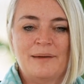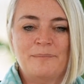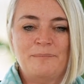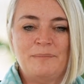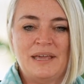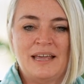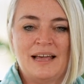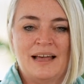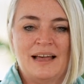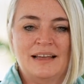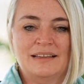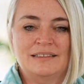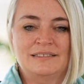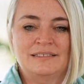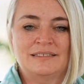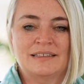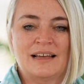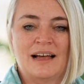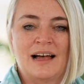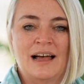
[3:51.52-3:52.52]

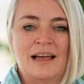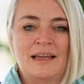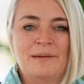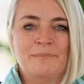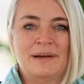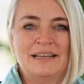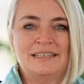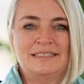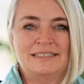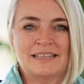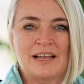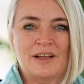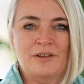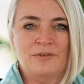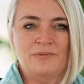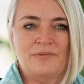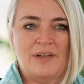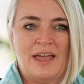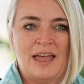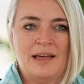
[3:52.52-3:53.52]
because I
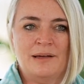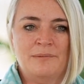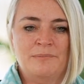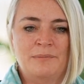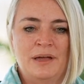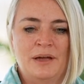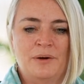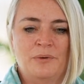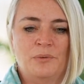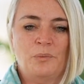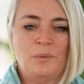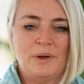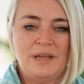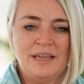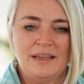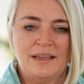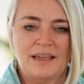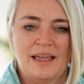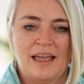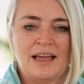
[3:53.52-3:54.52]
myself am
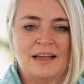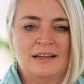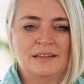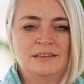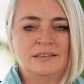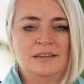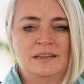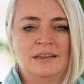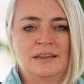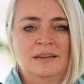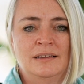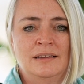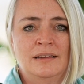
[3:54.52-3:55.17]
weak and